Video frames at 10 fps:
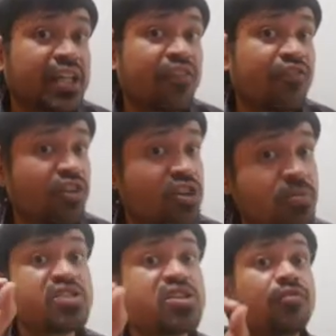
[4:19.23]
the first
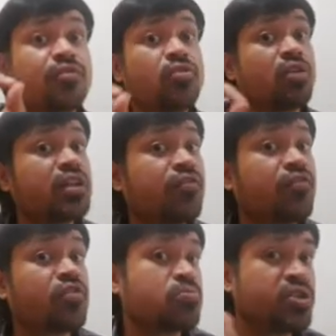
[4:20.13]
page of Google or in the
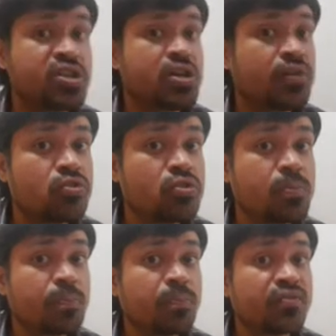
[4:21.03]
first position of Google?
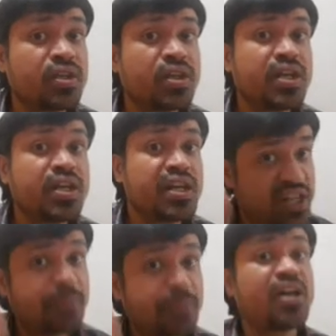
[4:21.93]
Is
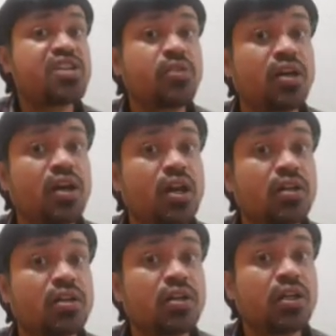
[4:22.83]
it possible or not?
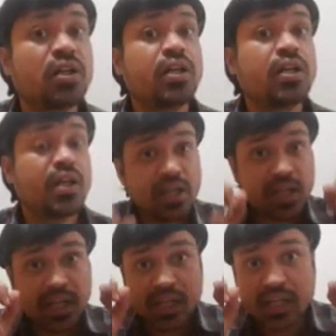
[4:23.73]

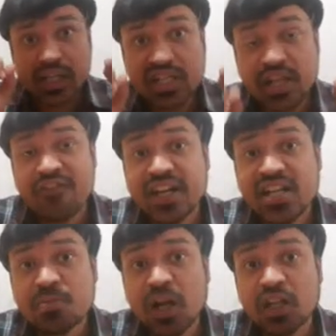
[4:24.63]
If it is
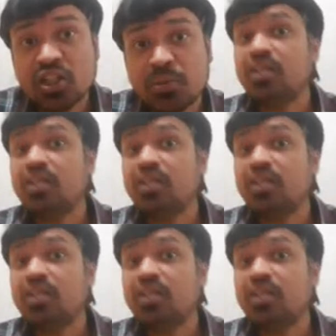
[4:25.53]
possible,